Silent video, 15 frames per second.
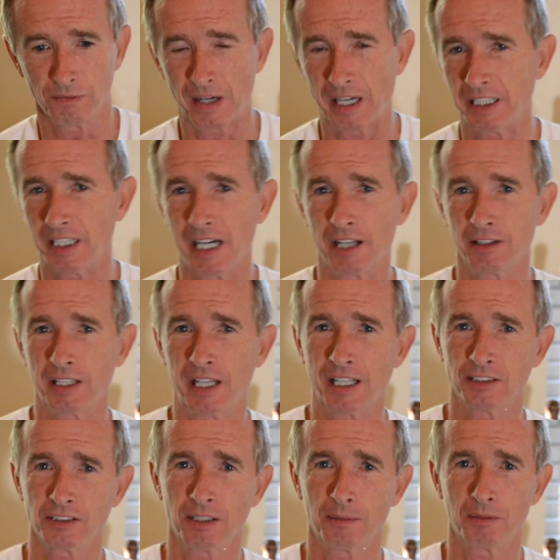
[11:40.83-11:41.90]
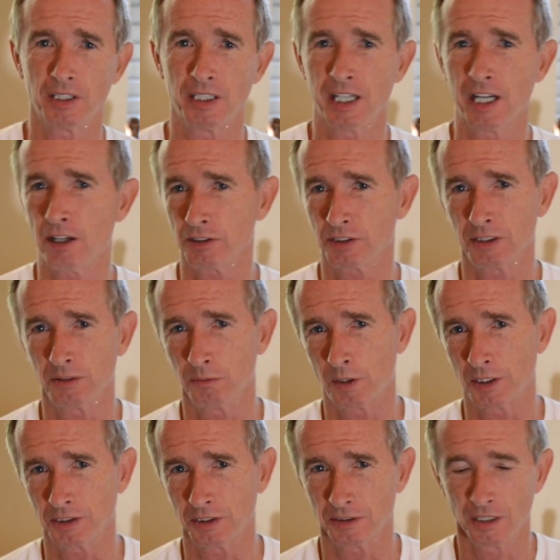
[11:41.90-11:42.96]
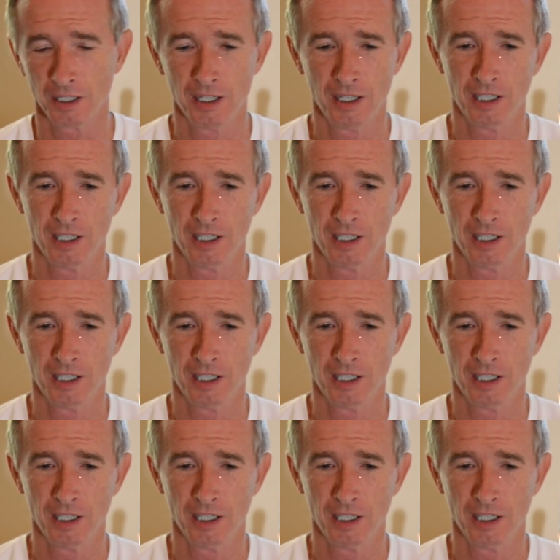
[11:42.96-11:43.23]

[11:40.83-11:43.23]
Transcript: finding out they had something else that wasn't